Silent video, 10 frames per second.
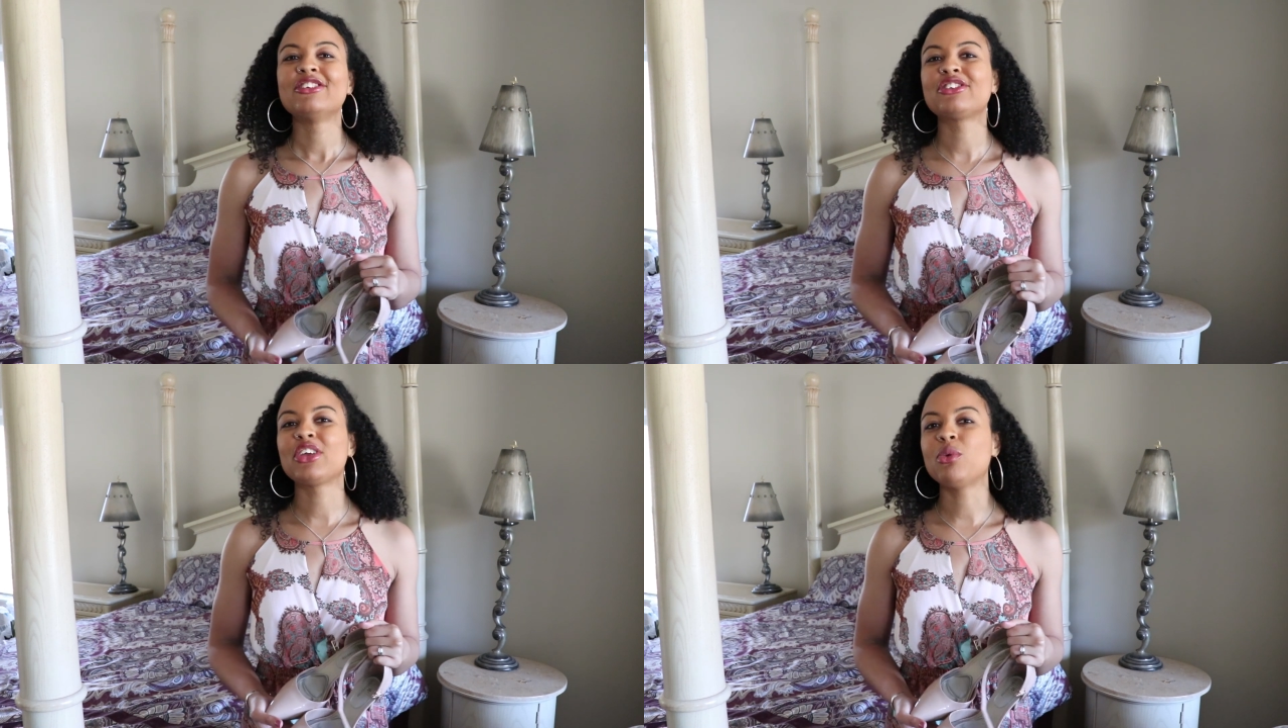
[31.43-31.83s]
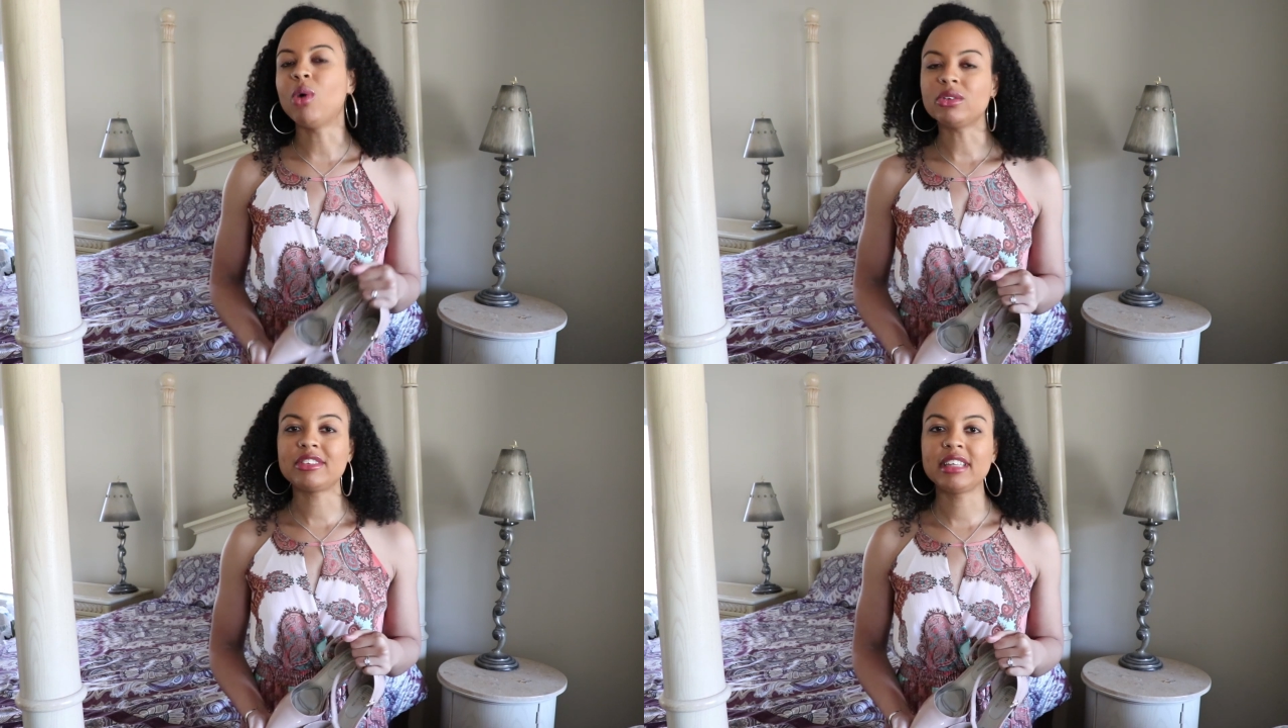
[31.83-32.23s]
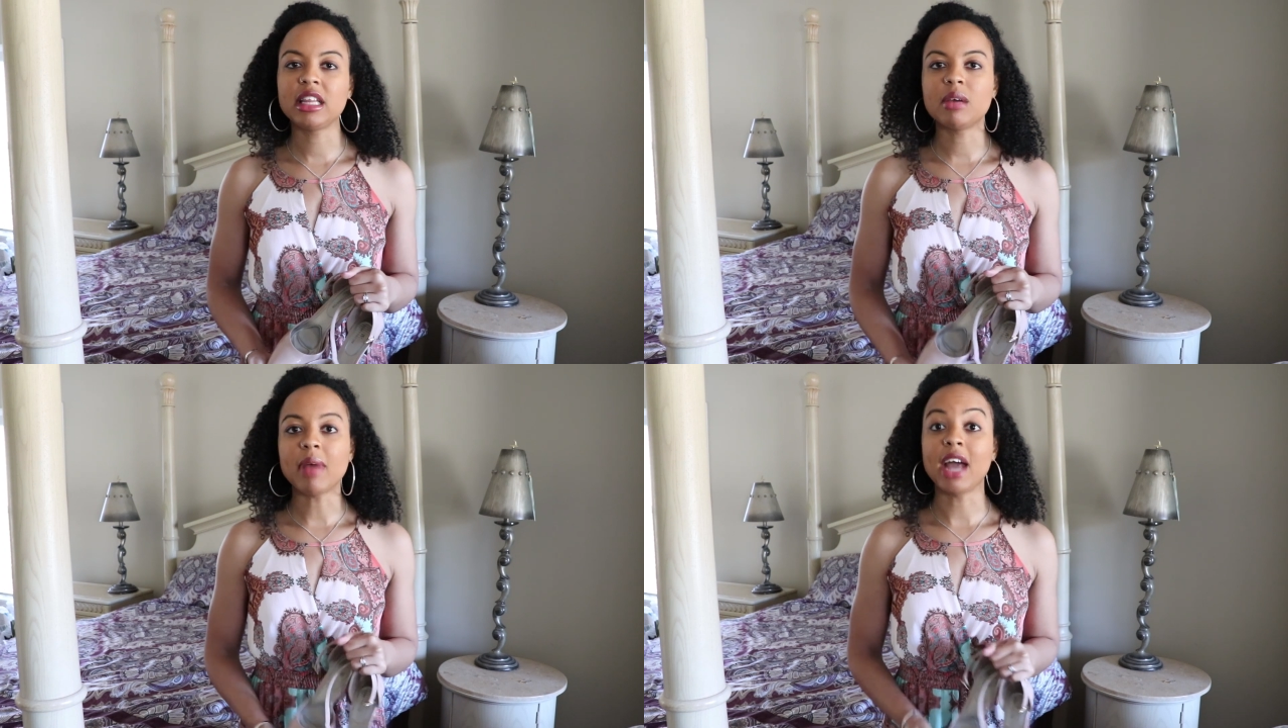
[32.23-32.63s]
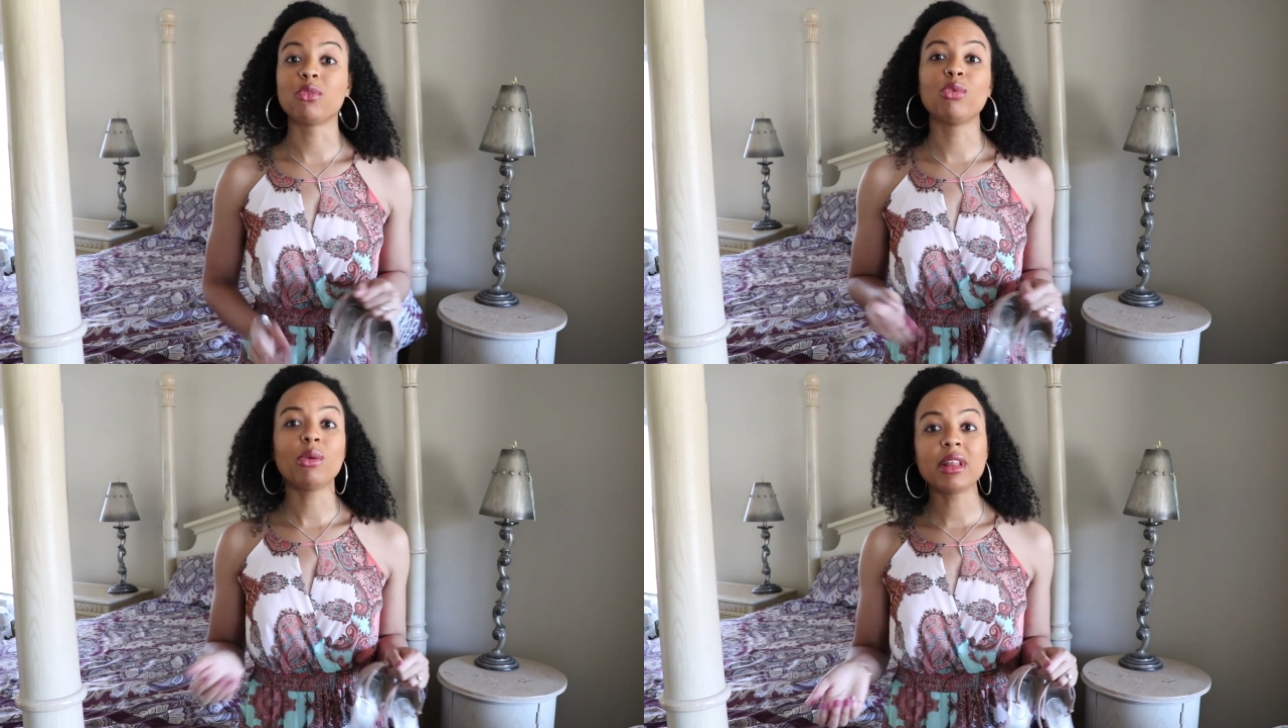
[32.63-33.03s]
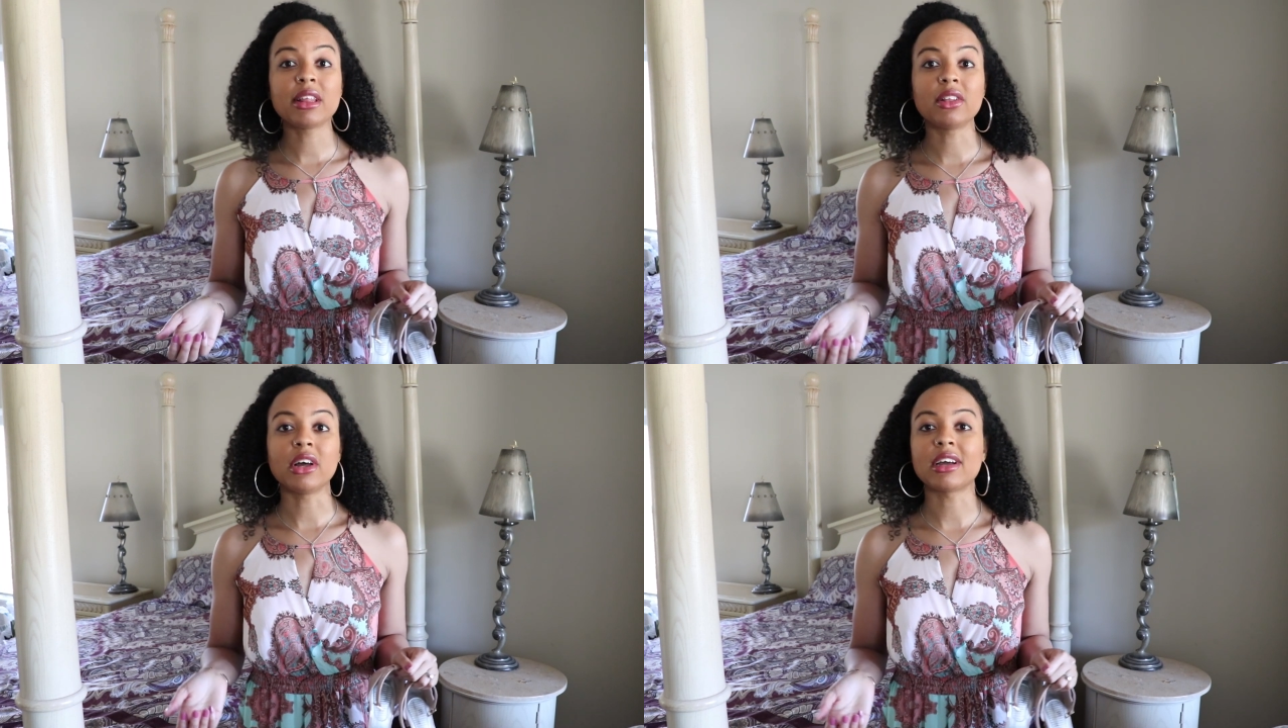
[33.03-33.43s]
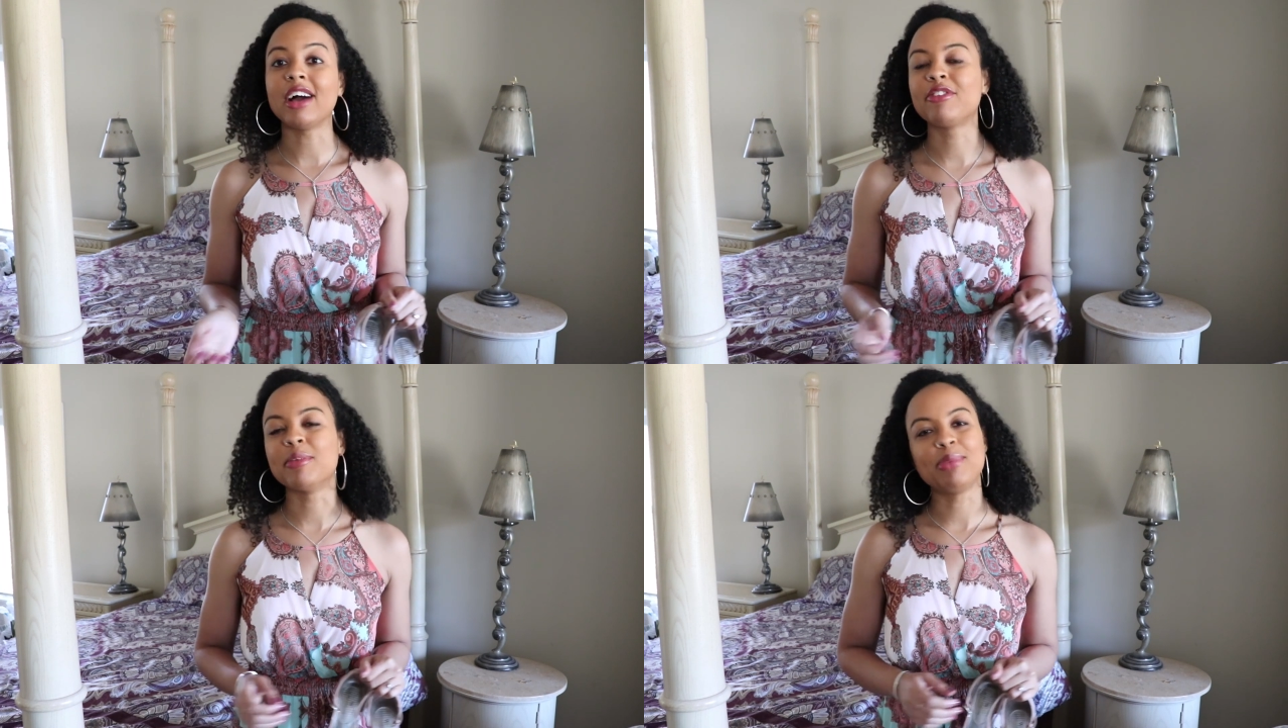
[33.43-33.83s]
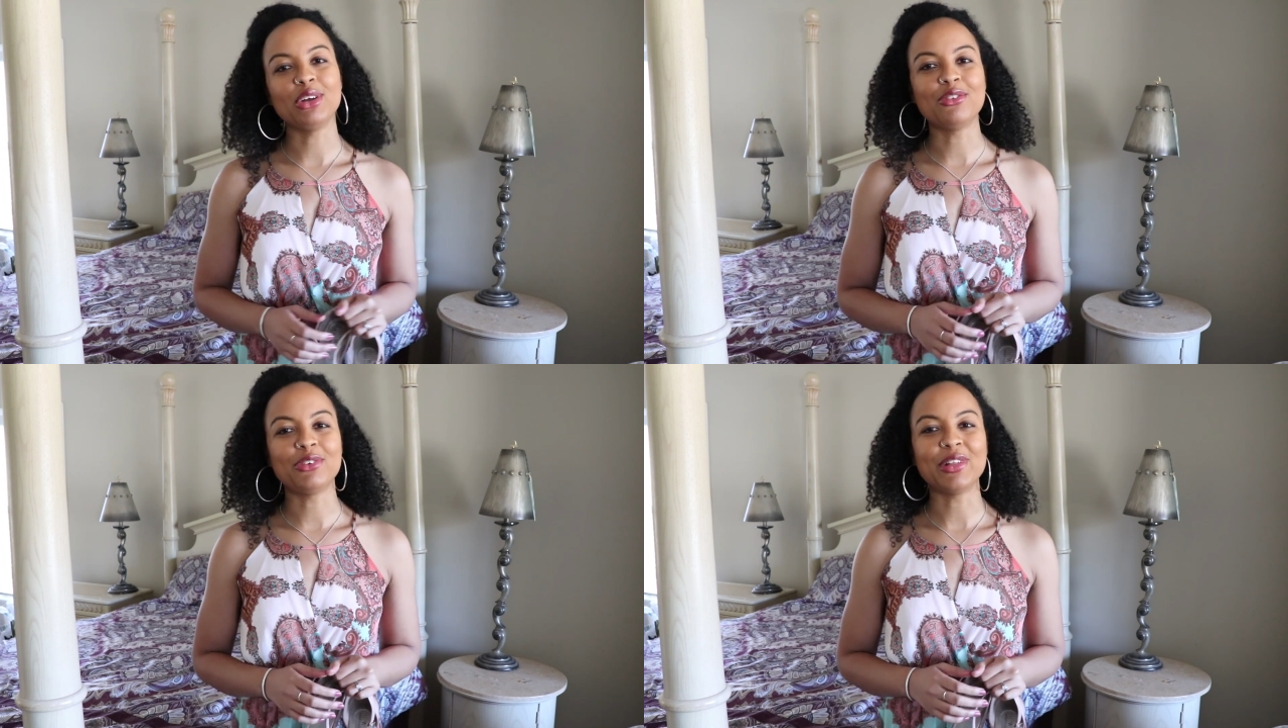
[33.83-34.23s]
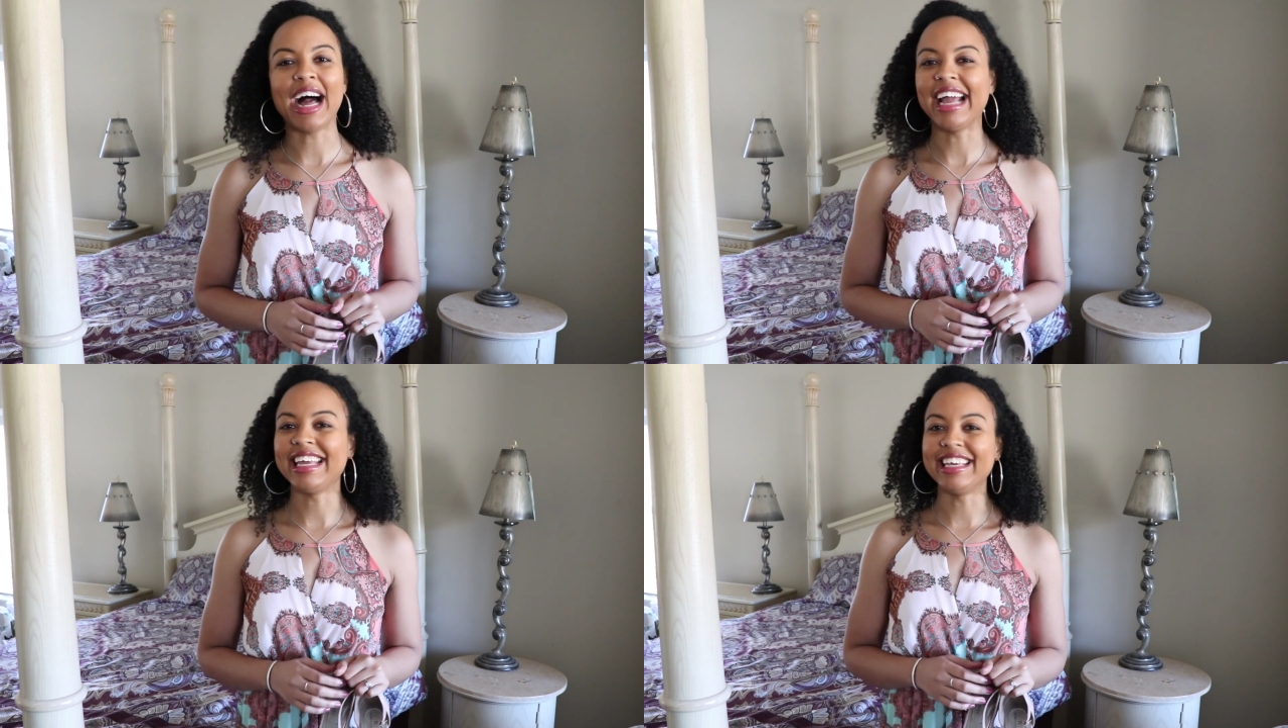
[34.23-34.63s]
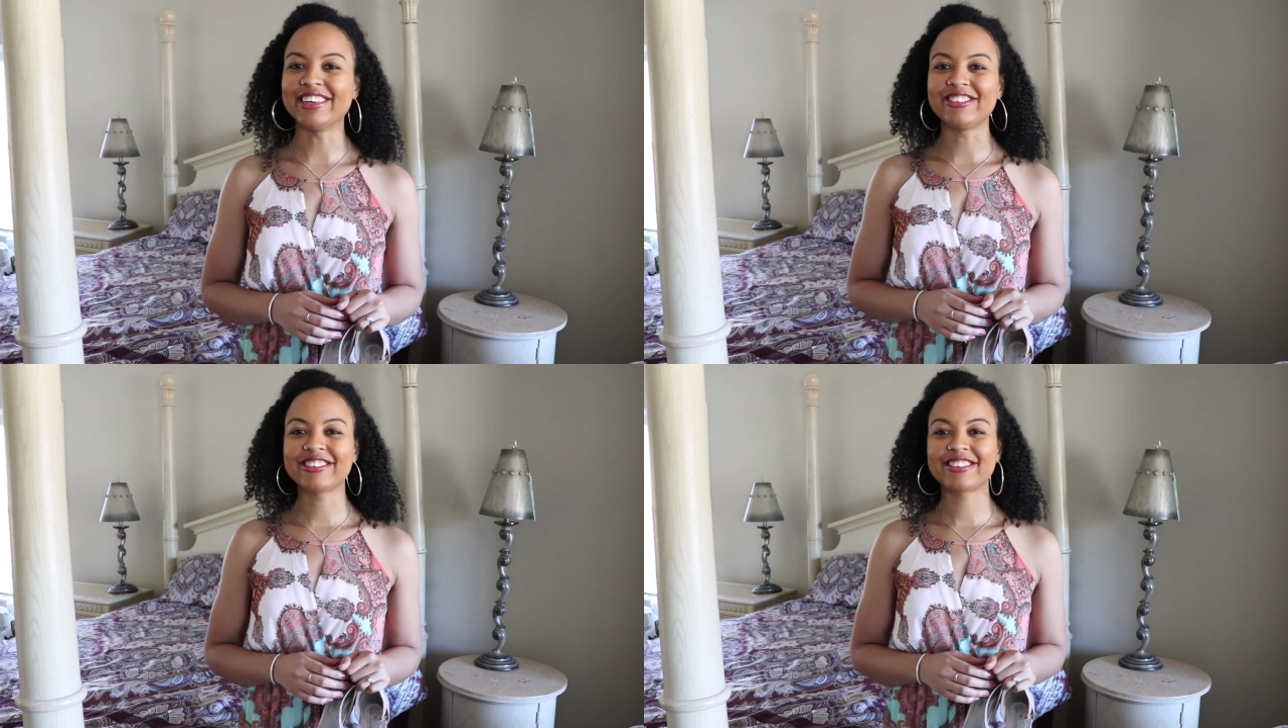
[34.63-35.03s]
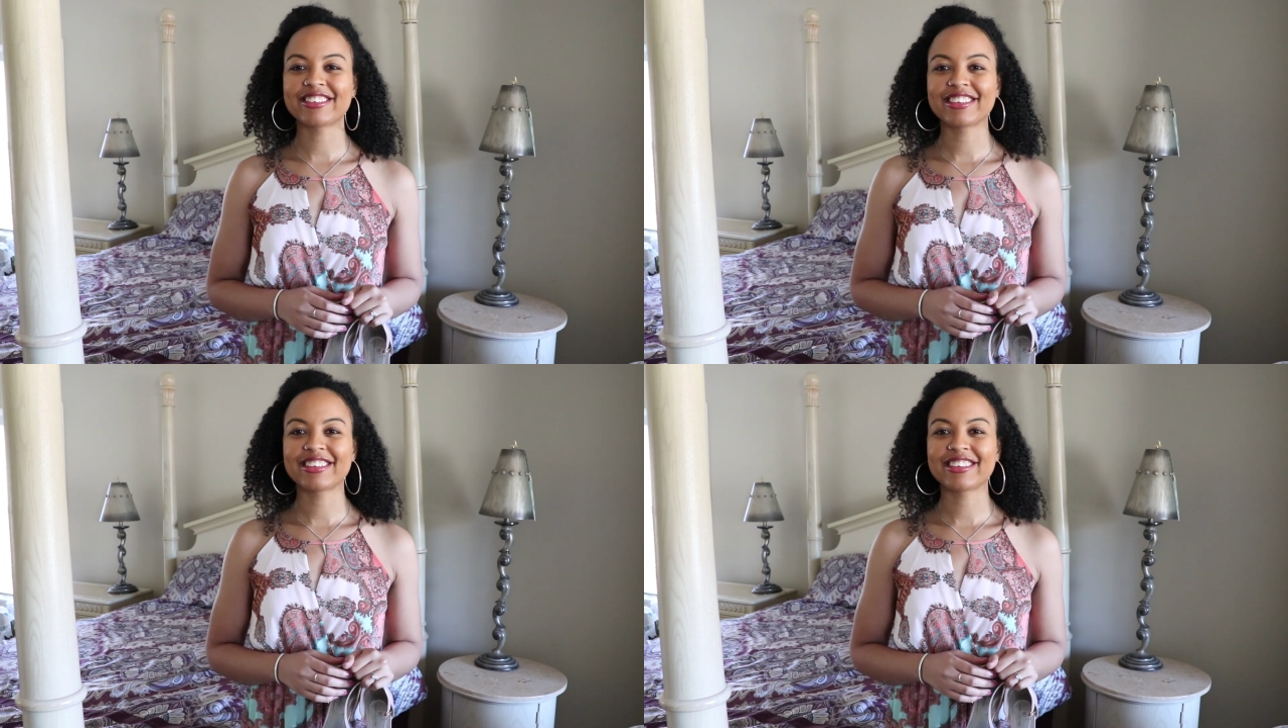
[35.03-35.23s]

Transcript: so you won't see them and ruin the look of your beautiful high heels.